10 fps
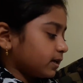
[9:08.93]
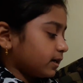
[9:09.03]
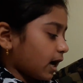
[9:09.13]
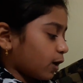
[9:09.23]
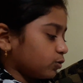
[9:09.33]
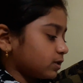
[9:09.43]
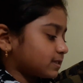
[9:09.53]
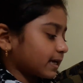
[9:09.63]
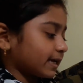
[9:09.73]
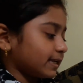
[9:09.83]
Now, the
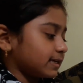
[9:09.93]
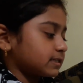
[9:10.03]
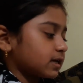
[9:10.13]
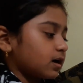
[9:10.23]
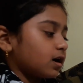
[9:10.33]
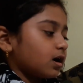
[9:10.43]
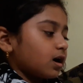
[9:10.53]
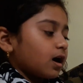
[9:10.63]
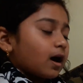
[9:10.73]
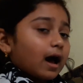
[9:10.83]
second is,
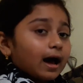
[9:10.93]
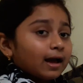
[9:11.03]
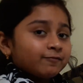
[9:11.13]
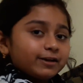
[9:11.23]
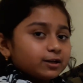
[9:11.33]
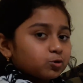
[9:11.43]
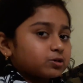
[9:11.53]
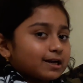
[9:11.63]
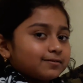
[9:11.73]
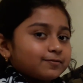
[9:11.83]
we
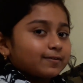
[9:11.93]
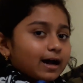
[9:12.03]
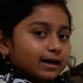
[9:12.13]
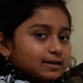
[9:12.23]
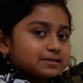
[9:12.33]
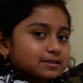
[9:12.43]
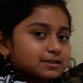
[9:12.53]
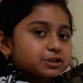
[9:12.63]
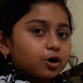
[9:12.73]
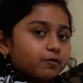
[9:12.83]
know that flower
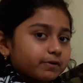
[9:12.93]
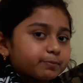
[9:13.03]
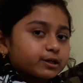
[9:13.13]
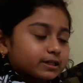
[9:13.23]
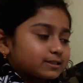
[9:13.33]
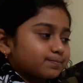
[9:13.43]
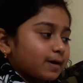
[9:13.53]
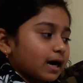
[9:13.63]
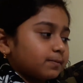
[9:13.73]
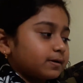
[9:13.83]
consists of reproductive
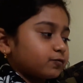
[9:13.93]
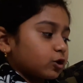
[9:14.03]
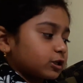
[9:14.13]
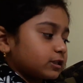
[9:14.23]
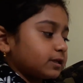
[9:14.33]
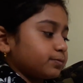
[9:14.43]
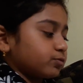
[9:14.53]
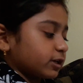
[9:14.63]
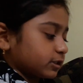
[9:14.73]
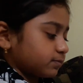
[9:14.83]
part, but what are the
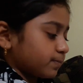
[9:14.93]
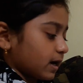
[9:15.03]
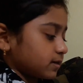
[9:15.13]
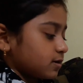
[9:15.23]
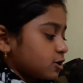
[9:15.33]
reproductive part?